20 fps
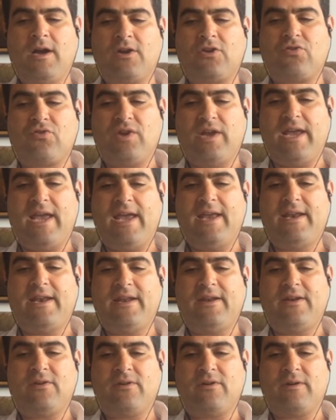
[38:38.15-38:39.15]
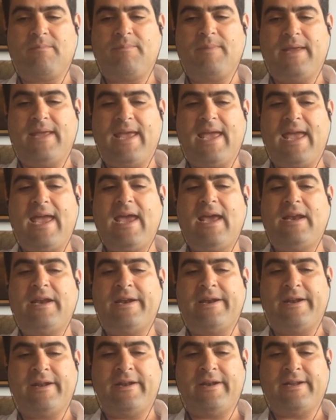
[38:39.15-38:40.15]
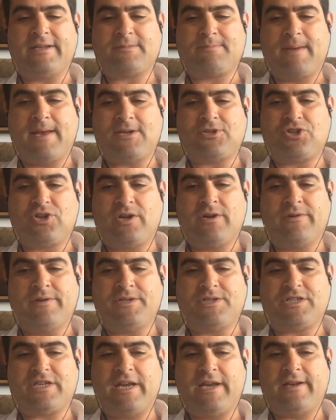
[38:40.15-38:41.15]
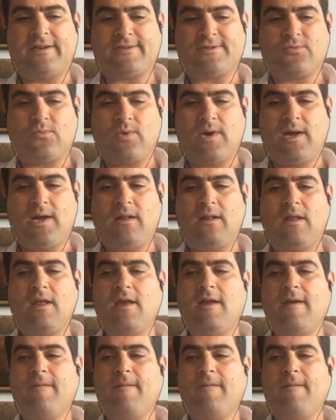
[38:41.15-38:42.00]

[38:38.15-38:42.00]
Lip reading: created or began in an expansionary state as well.